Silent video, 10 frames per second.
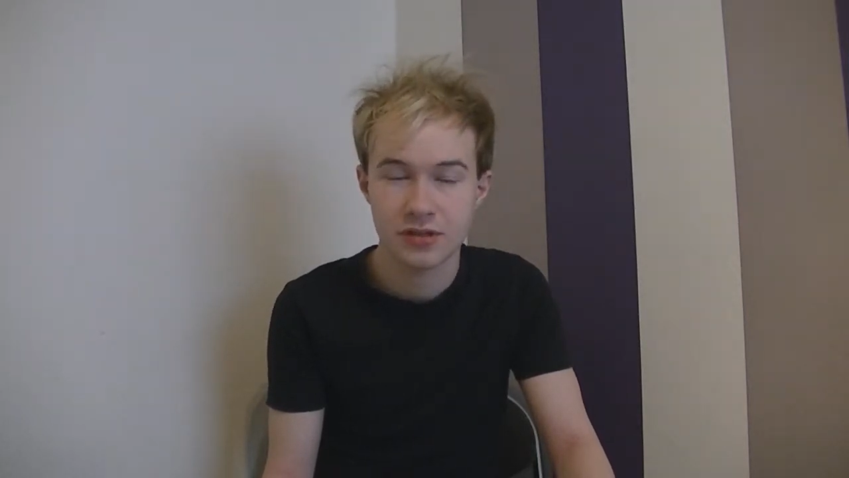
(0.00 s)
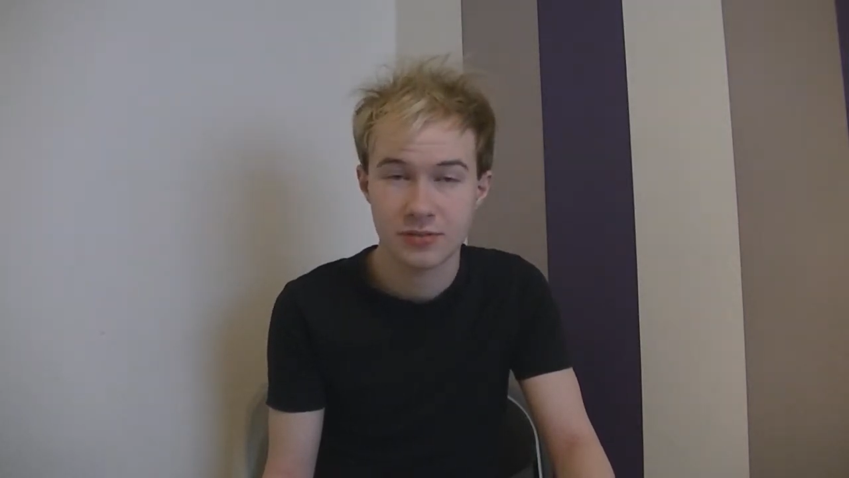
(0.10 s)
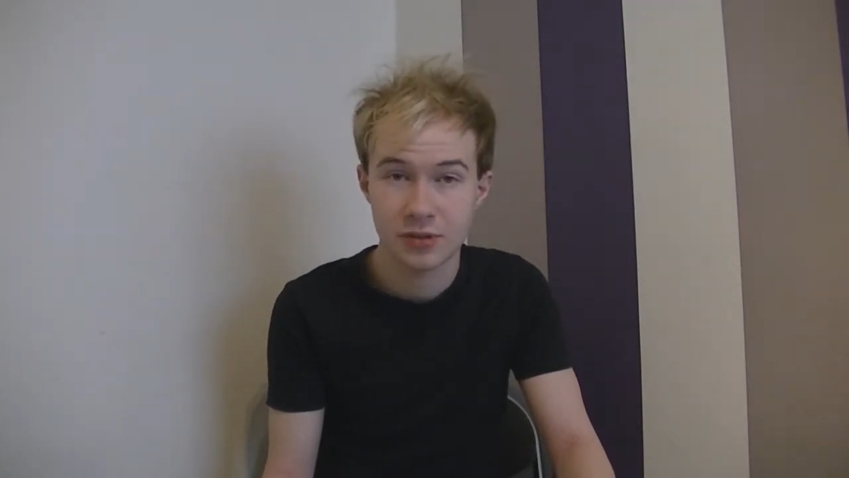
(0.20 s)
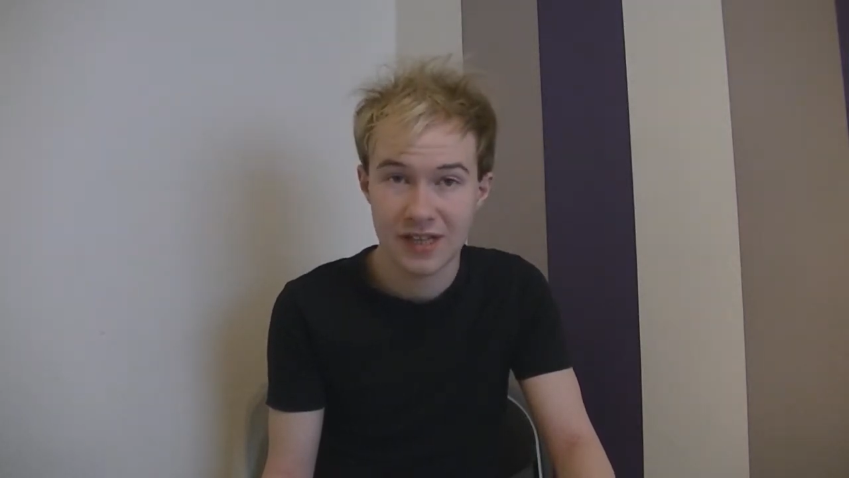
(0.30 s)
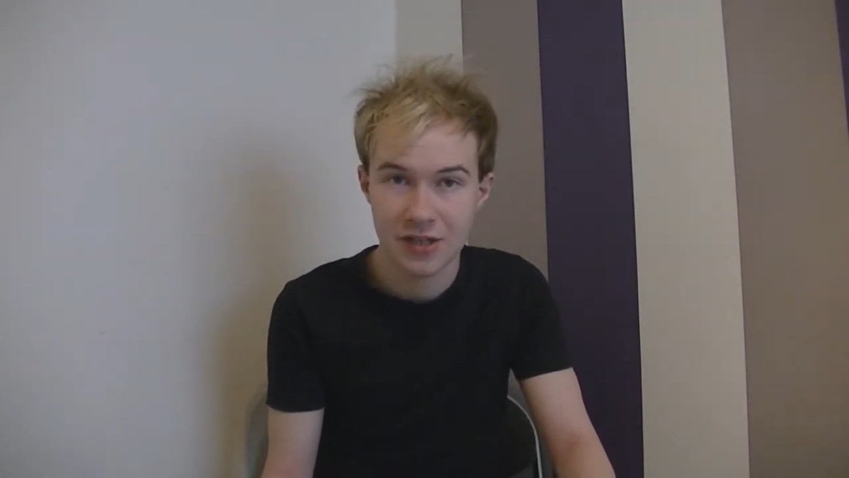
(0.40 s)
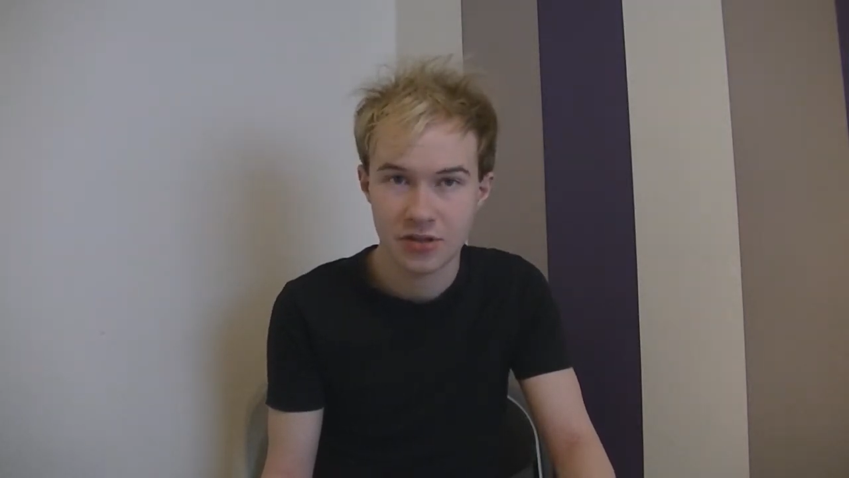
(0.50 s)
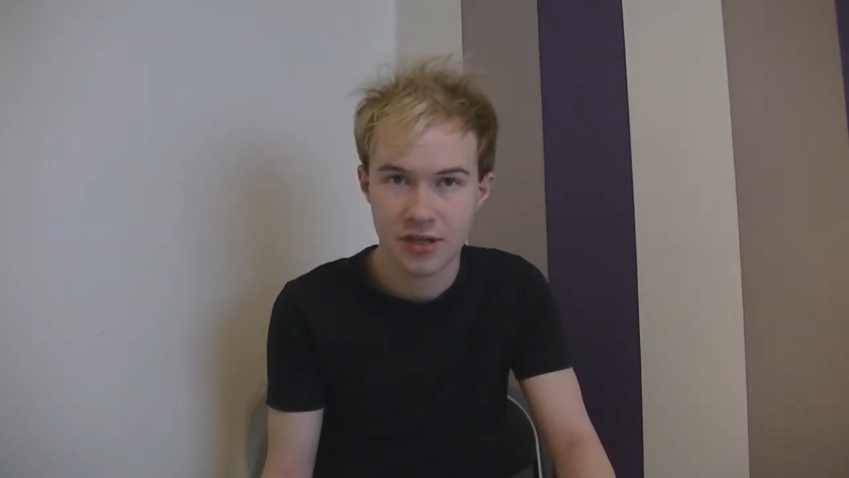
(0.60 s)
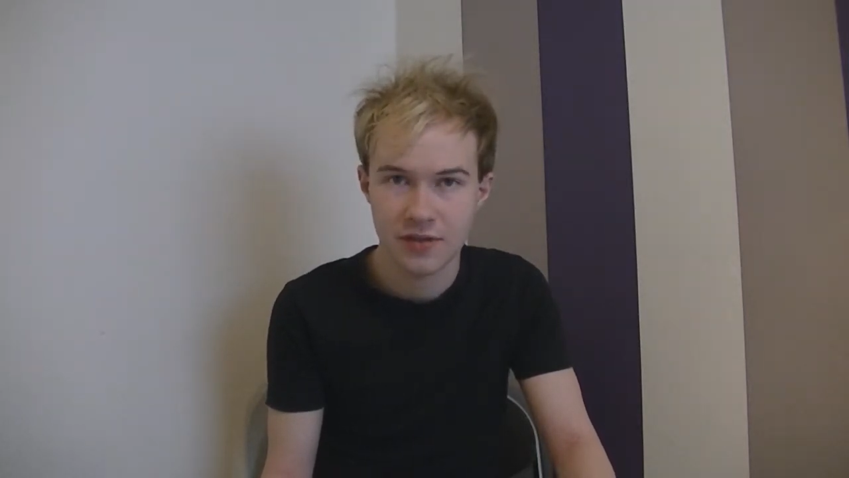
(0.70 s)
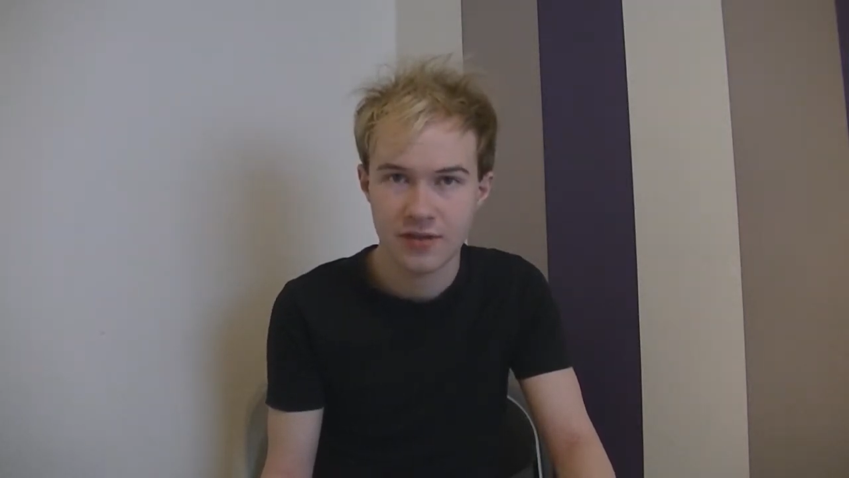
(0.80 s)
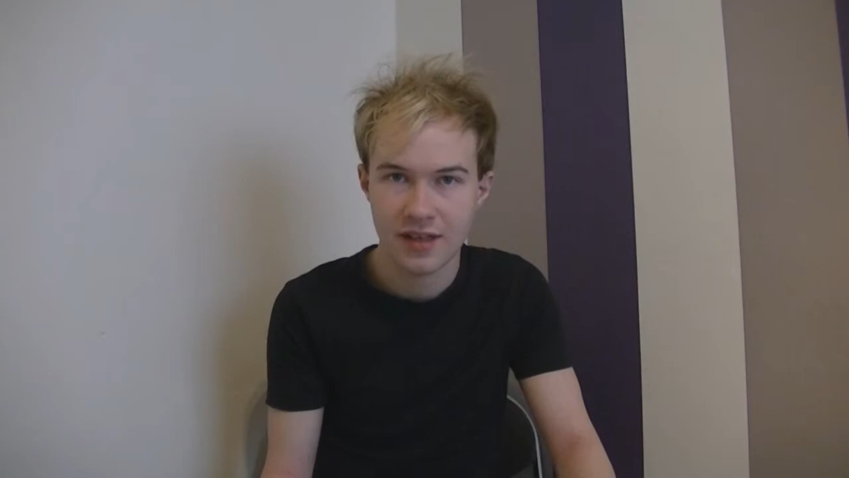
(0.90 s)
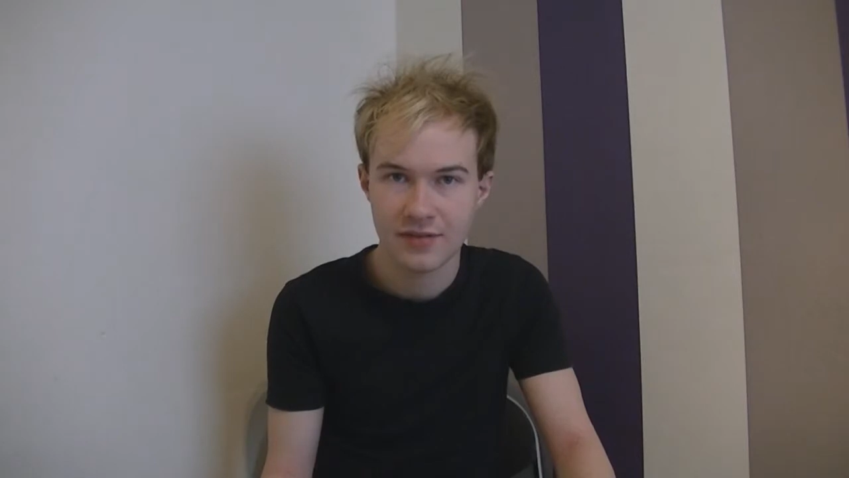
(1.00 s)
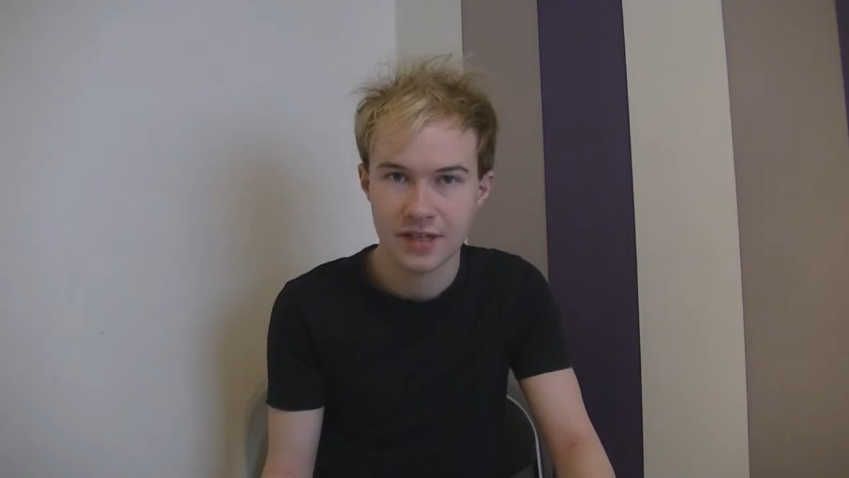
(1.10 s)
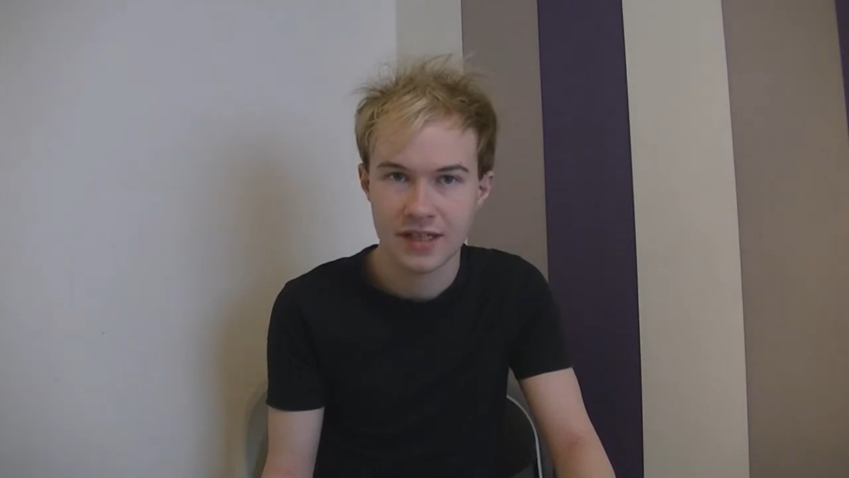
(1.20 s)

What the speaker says: pedestrians safely